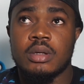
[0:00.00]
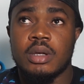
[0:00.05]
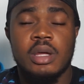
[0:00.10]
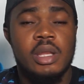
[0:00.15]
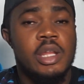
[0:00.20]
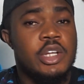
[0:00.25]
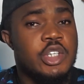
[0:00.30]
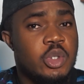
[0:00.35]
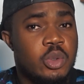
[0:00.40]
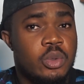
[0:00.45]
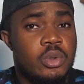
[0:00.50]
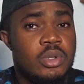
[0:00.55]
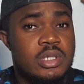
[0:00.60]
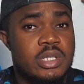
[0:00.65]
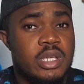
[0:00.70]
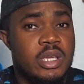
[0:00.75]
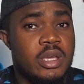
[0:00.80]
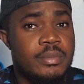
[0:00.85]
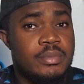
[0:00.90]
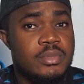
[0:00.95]
electrical
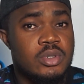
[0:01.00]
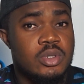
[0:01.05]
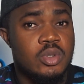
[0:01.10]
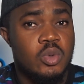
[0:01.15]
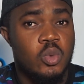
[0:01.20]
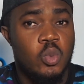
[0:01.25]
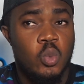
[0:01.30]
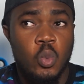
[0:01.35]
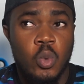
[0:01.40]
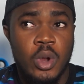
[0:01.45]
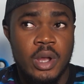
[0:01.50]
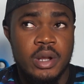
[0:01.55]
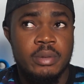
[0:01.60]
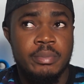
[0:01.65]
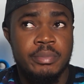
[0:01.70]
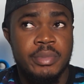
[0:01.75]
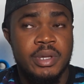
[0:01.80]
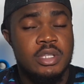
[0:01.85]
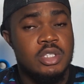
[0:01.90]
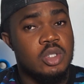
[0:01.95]
terms,
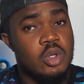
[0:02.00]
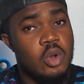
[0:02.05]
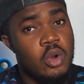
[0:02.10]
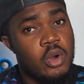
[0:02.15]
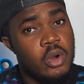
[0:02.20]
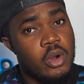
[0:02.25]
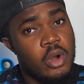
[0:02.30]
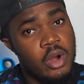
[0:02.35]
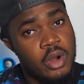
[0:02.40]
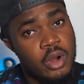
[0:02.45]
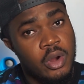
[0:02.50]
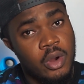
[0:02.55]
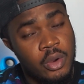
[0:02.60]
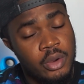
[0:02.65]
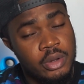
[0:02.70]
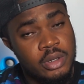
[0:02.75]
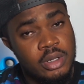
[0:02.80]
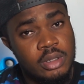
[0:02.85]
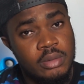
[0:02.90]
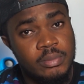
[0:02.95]
1 means
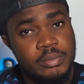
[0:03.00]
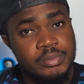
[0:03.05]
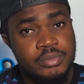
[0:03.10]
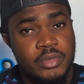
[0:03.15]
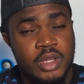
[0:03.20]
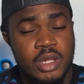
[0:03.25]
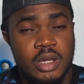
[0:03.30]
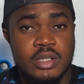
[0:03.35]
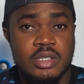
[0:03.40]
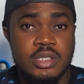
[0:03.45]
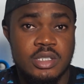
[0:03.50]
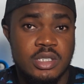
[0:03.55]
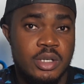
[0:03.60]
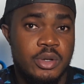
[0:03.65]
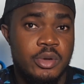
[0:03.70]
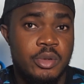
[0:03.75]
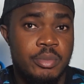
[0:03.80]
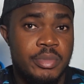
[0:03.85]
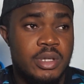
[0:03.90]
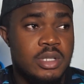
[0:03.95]
on and
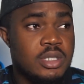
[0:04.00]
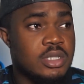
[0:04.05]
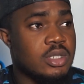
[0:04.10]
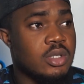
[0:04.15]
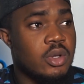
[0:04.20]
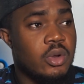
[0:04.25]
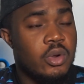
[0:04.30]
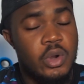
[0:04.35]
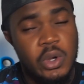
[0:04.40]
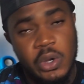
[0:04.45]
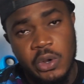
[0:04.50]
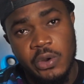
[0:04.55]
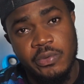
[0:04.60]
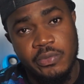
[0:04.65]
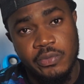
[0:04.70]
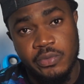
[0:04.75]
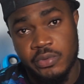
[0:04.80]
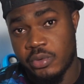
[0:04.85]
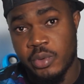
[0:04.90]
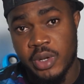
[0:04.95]
0 means
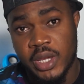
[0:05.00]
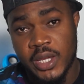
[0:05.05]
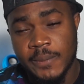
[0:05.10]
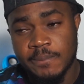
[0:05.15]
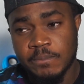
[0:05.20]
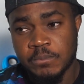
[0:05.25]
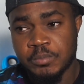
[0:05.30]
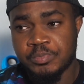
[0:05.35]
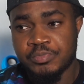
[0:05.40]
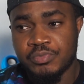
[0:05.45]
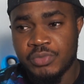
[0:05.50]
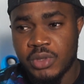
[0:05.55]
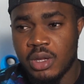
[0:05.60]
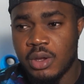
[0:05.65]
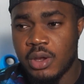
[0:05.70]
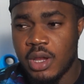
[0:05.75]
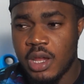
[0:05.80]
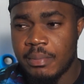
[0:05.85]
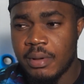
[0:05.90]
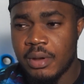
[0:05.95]
off, right? Now,
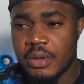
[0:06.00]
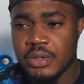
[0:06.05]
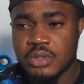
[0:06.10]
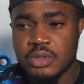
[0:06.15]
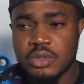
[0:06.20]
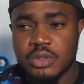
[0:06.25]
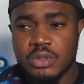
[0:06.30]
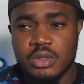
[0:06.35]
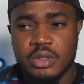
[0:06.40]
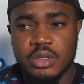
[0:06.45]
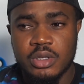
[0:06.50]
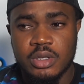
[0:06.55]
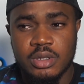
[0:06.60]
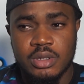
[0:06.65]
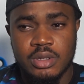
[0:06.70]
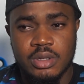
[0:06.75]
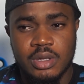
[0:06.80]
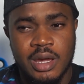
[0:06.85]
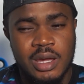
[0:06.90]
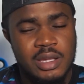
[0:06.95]
how about
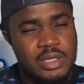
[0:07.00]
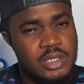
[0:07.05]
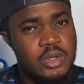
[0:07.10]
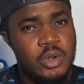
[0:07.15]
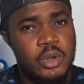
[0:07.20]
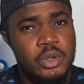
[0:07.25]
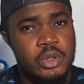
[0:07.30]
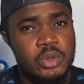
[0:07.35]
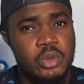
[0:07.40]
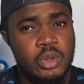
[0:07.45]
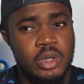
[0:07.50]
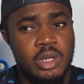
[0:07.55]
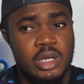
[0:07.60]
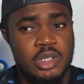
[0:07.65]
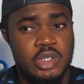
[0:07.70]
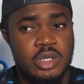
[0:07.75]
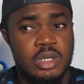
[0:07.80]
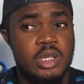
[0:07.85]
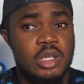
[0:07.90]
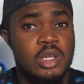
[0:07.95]
I tell you can
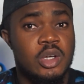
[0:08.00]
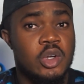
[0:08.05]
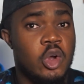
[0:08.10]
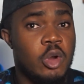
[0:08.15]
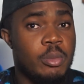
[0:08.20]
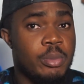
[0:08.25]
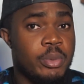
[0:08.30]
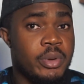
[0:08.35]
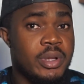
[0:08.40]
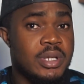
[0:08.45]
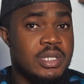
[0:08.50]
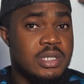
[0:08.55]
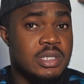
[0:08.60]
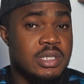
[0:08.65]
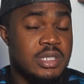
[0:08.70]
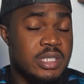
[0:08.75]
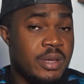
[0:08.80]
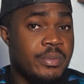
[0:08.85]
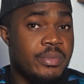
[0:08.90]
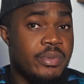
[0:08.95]
actually incorporate
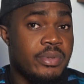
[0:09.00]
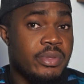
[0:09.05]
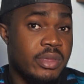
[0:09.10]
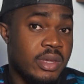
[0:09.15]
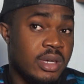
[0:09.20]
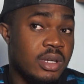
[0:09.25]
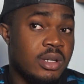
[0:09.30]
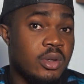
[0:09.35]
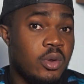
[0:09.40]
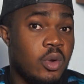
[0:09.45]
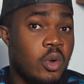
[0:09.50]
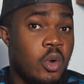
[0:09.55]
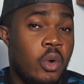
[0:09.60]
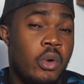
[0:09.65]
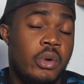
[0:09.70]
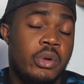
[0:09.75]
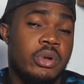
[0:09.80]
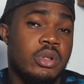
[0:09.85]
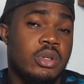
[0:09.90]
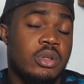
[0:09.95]
same thing
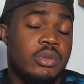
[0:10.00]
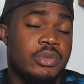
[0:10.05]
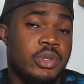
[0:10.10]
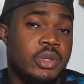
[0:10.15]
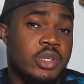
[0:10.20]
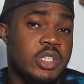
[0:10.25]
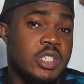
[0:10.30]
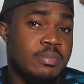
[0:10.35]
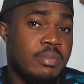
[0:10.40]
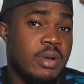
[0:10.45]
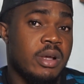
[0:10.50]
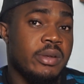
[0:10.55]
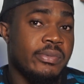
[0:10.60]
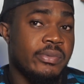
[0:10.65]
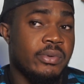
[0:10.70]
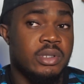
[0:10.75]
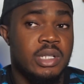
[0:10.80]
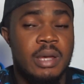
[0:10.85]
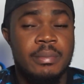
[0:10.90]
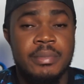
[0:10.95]
on your
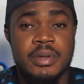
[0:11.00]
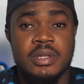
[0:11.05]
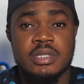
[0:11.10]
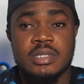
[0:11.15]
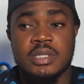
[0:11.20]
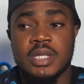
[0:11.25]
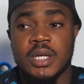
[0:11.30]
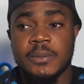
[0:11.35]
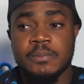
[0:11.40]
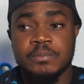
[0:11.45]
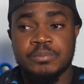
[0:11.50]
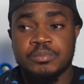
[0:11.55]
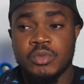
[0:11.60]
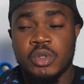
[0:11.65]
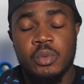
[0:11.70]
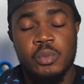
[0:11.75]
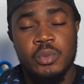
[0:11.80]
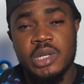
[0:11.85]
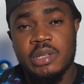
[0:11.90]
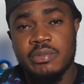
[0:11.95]
smartphone. That means that
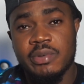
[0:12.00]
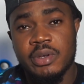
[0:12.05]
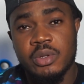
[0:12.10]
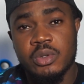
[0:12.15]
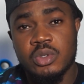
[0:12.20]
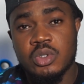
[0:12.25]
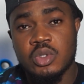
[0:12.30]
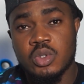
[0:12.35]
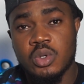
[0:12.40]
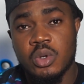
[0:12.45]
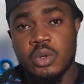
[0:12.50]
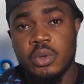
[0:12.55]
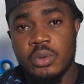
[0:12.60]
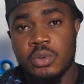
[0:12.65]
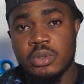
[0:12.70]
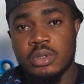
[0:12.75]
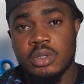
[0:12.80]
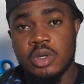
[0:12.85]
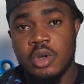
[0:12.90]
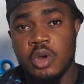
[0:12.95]
whenever you
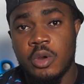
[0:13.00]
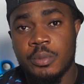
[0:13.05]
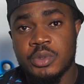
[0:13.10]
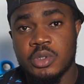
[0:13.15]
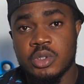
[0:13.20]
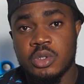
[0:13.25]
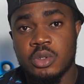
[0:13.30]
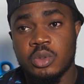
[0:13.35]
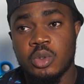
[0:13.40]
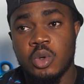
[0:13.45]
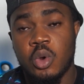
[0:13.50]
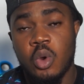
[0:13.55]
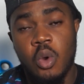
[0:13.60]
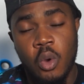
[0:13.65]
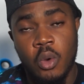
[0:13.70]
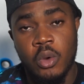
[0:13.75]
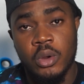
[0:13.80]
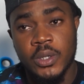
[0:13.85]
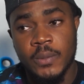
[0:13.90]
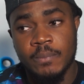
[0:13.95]
toggle the option
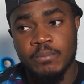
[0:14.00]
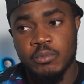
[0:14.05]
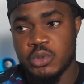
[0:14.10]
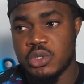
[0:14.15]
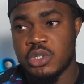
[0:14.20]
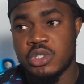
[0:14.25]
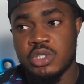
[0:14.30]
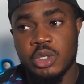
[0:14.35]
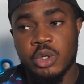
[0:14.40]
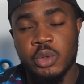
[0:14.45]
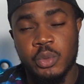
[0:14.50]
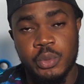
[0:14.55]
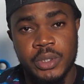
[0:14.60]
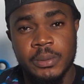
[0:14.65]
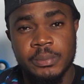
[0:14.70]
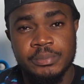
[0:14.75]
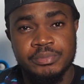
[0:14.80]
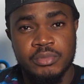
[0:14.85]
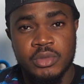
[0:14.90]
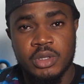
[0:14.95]
on, which is the
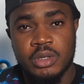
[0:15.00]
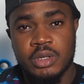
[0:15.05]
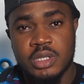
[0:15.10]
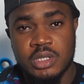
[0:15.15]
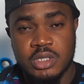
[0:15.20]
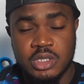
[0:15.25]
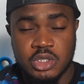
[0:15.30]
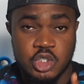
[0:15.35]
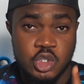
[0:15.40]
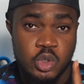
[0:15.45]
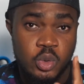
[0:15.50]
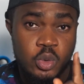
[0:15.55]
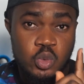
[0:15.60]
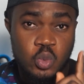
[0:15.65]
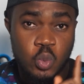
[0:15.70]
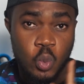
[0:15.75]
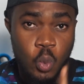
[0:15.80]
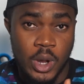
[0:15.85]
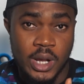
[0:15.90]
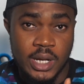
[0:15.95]
green, it
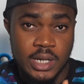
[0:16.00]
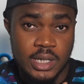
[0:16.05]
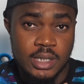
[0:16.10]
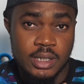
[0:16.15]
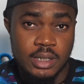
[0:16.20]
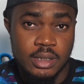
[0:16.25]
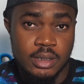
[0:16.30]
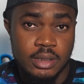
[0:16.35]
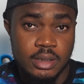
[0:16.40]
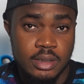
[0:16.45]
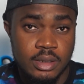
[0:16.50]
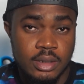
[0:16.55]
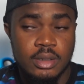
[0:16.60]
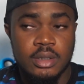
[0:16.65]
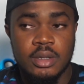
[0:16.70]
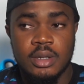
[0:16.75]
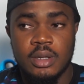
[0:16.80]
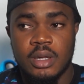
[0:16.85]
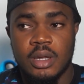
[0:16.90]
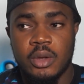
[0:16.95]
shows 1,
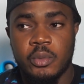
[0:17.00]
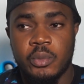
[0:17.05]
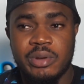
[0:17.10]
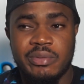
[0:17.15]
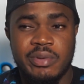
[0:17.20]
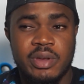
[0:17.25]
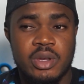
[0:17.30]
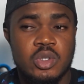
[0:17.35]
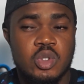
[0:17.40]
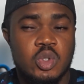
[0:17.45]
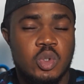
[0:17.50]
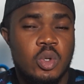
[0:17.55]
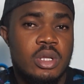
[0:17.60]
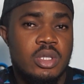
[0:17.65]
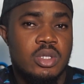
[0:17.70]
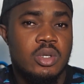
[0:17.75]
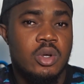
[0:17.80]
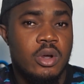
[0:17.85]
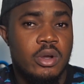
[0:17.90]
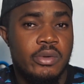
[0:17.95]
and whenever you turn
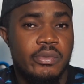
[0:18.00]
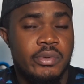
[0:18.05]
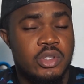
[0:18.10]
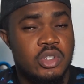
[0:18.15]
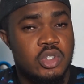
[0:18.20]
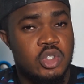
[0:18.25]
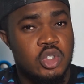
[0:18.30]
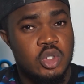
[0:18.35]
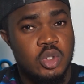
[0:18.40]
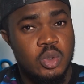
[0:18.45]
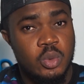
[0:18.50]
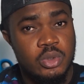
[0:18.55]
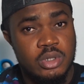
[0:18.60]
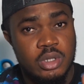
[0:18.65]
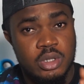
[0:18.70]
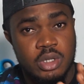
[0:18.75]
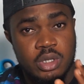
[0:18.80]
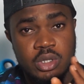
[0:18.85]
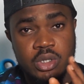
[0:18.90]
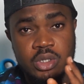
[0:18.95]
it off, it
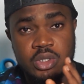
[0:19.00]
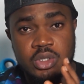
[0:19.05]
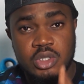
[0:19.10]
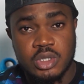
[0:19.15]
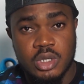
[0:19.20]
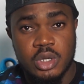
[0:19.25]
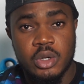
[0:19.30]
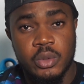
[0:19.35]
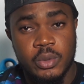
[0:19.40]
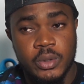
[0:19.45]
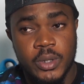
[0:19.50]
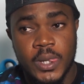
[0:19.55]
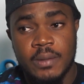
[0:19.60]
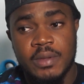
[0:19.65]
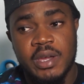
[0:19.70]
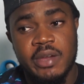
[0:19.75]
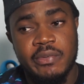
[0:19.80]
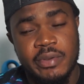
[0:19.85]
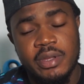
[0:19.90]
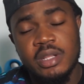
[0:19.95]
shows 0.
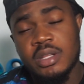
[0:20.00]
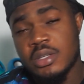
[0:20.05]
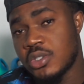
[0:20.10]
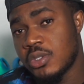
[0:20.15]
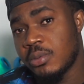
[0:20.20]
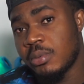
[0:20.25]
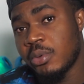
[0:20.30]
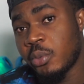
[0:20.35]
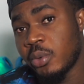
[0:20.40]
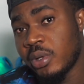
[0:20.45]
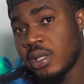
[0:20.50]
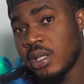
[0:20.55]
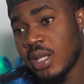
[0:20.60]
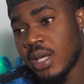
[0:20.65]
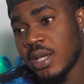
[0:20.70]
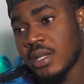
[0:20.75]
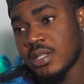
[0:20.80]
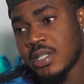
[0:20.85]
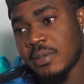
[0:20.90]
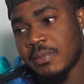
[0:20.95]
I find this to be really
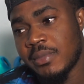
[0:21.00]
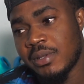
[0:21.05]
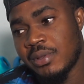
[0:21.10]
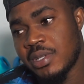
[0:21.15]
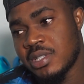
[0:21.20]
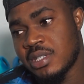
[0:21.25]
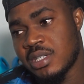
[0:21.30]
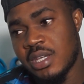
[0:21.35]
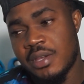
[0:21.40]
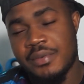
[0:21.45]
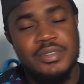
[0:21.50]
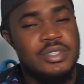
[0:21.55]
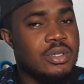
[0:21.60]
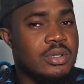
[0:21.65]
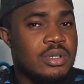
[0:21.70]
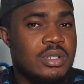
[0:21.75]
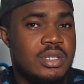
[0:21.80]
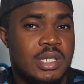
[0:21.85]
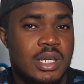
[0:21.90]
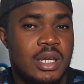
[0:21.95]
nice. It gives
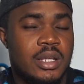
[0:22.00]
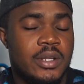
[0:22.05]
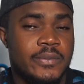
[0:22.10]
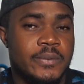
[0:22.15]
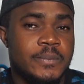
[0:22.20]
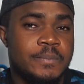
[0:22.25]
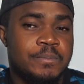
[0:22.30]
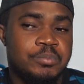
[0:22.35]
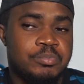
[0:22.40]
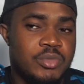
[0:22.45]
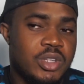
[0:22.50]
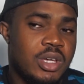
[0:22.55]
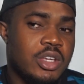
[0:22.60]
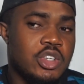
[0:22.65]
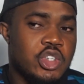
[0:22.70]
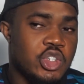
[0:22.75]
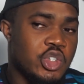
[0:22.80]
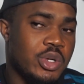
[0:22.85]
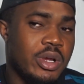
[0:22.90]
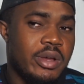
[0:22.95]
you this kind of
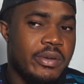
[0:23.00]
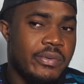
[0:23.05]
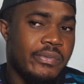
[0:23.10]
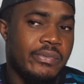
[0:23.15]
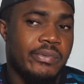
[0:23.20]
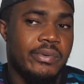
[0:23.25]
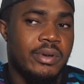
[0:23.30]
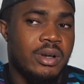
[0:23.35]
extra